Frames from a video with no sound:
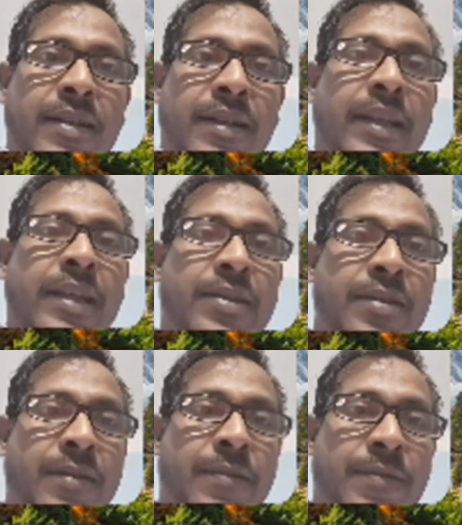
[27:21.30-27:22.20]
east
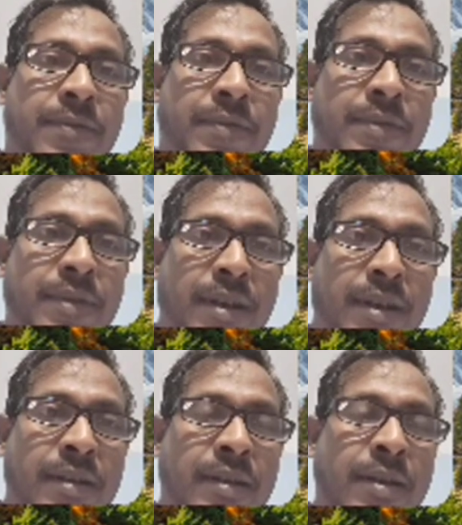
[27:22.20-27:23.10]
of
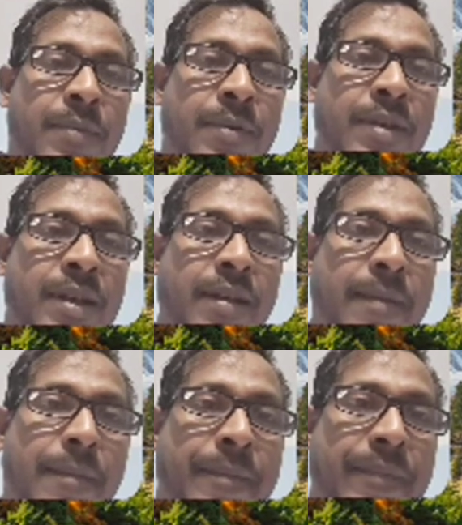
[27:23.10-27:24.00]
Annapurna,
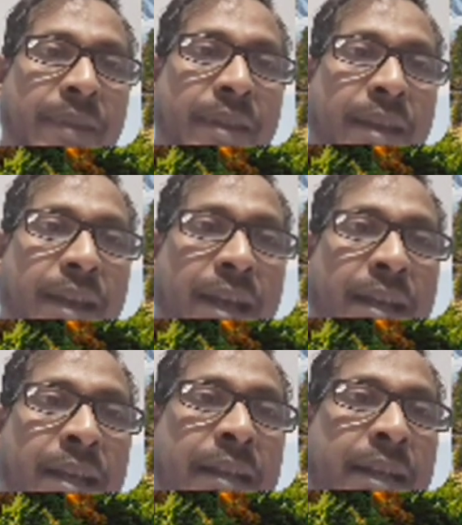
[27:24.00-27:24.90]
and
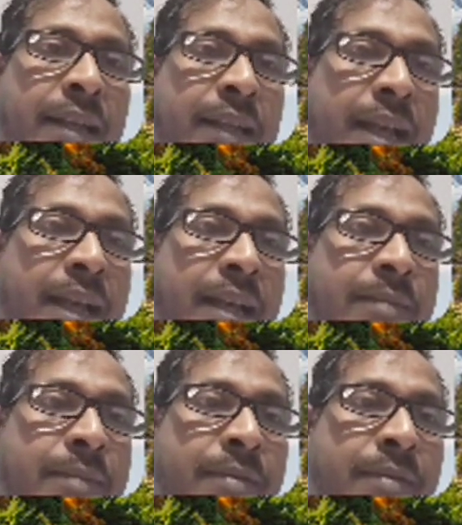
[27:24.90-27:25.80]
the 10th highest
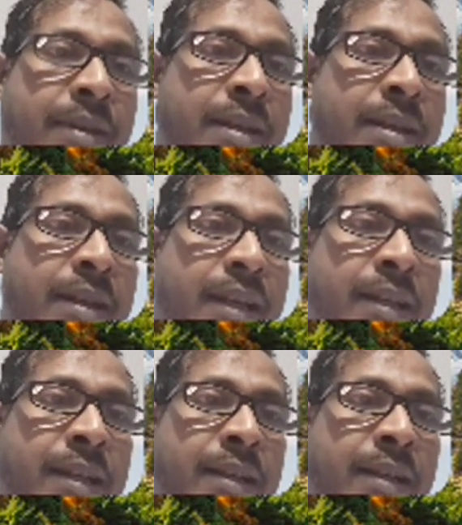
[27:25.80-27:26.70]
mountain in
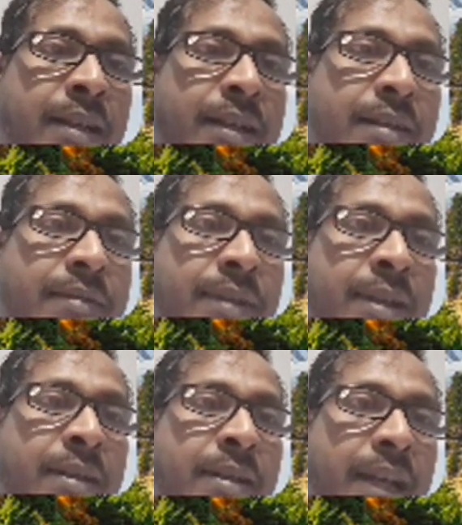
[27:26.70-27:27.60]
the
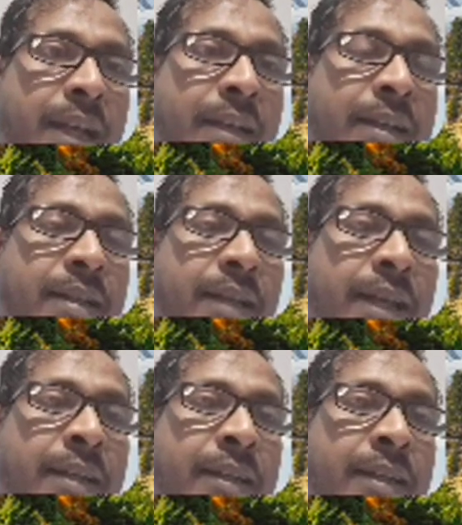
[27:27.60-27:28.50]
world at
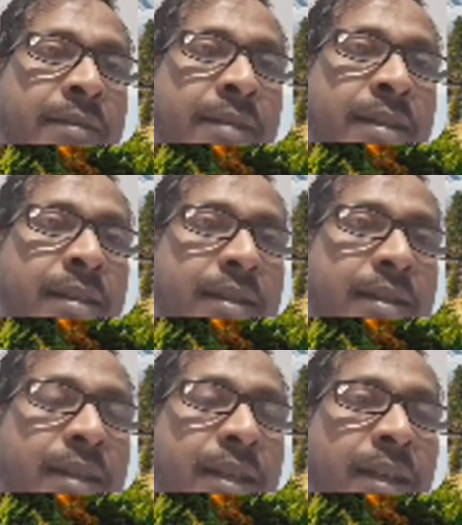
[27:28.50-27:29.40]

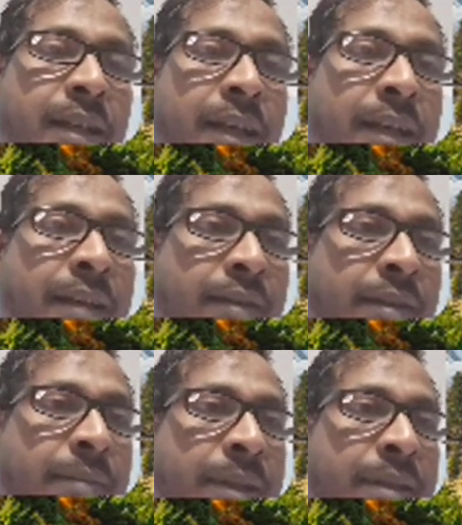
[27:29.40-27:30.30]

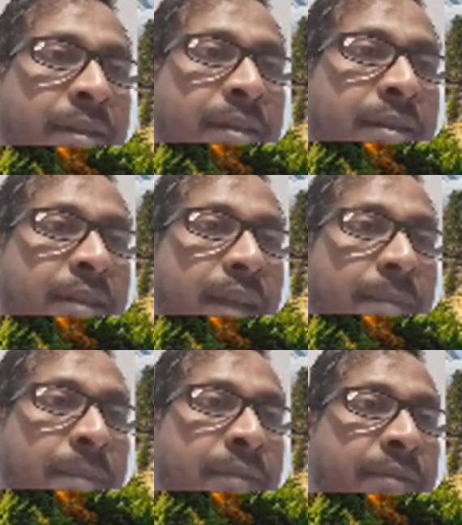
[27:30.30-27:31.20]
8,091 meters
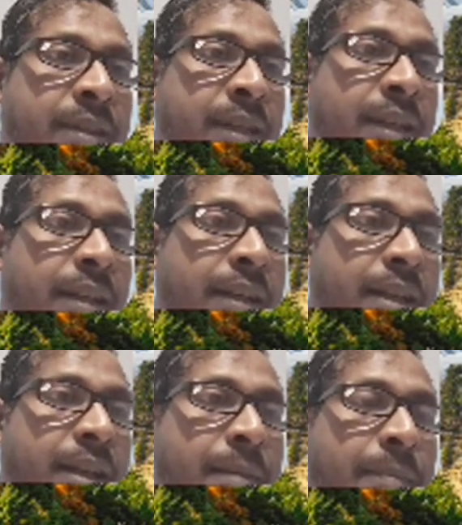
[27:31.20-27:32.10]
above sea.
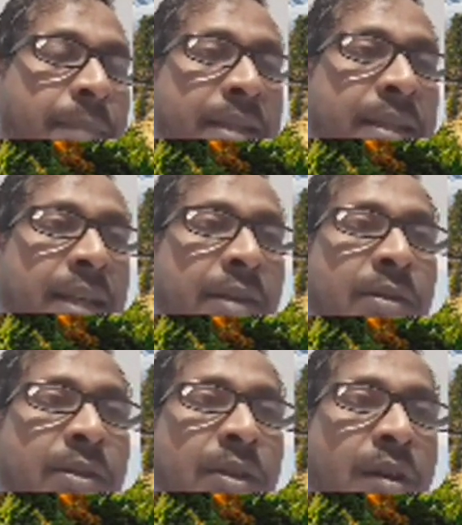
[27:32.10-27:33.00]

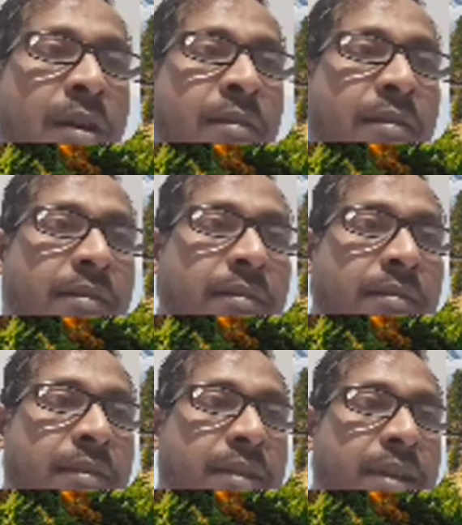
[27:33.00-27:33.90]
Mansalu's long
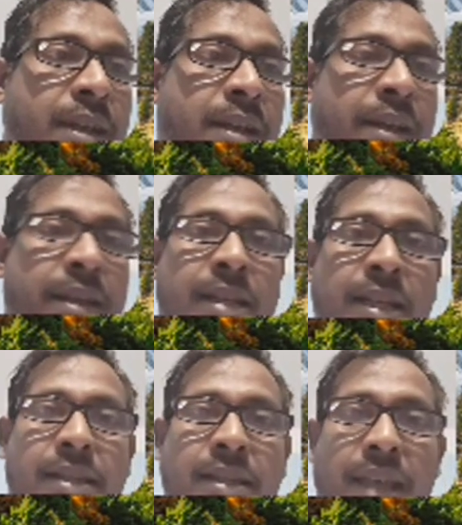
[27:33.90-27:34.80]

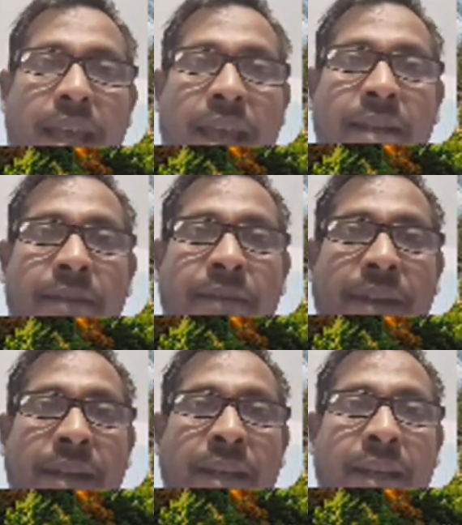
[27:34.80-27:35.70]
ridges and
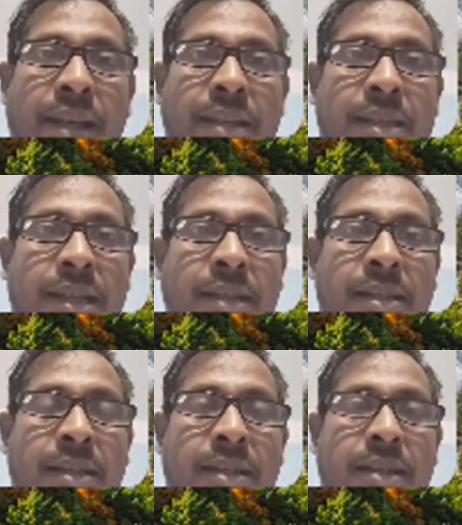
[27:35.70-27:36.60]
valley
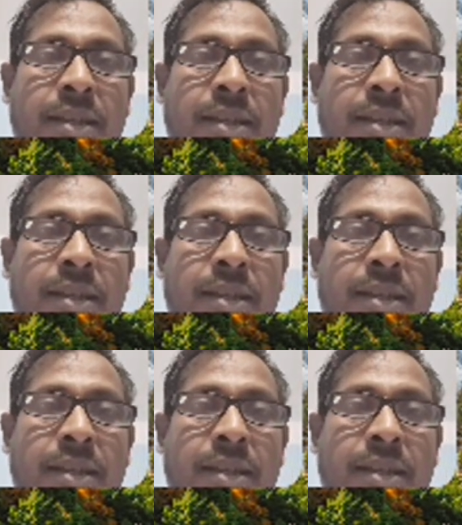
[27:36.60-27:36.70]
glaciers